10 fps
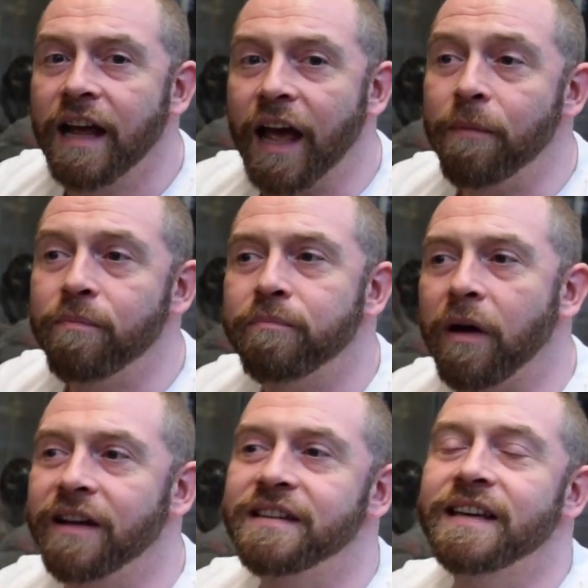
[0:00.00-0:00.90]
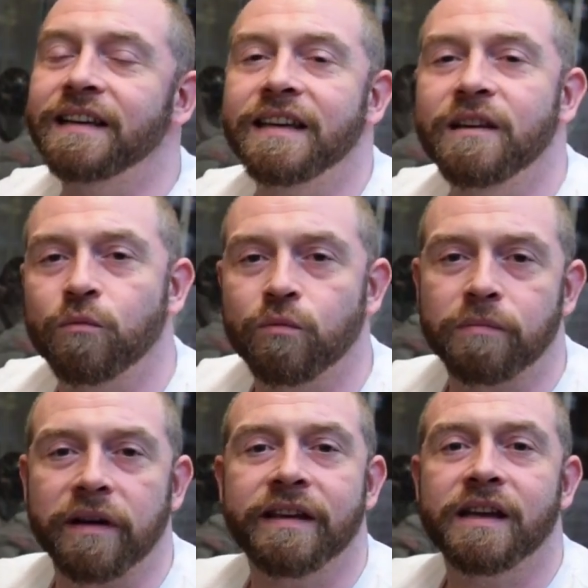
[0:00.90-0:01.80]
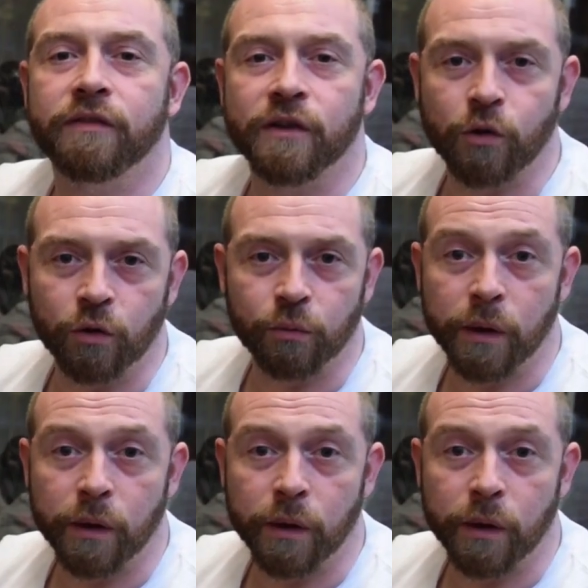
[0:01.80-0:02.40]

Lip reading: But ideally, by the end of it all,